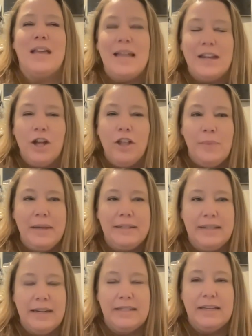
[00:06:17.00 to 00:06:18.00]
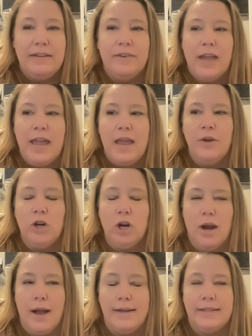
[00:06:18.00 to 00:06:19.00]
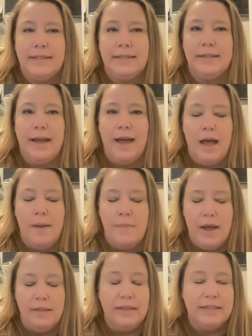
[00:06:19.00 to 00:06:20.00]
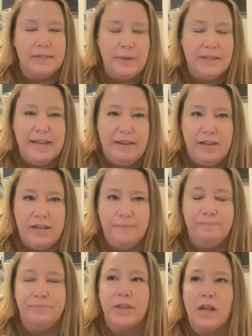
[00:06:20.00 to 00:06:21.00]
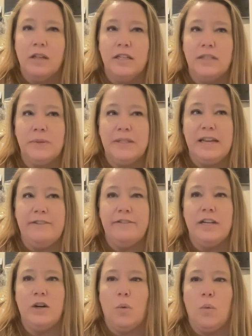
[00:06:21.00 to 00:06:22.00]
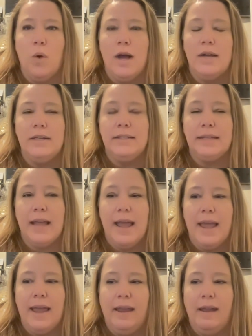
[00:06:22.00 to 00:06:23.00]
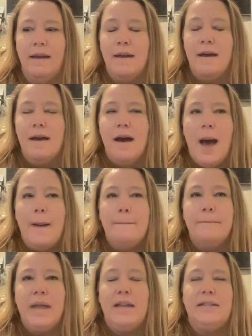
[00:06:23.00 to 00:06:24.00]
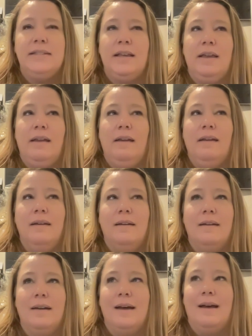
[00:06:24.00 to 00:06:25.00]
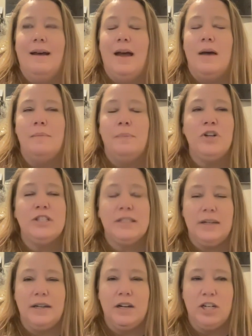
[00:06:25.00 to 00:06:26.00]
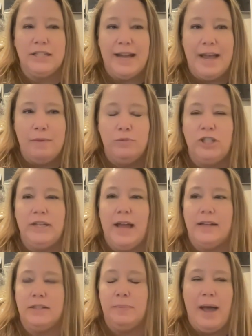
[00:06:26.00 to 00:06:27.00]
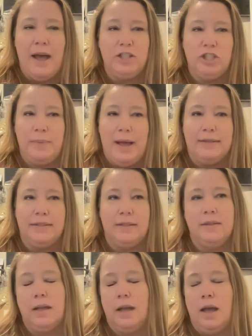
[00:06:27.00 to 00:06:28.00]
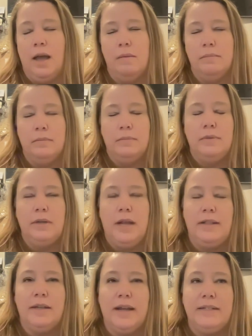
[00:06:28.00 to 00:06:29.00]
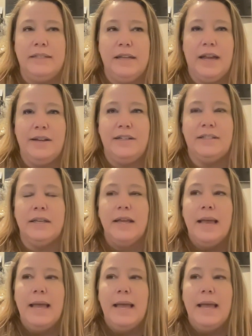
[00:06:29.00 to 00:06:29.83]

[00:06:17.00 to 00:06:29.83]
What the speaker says: In all of my studies, I came across Elizabeth David. Elizabeth David was a amazing person in her time. She has passed. She passed in the 1990s.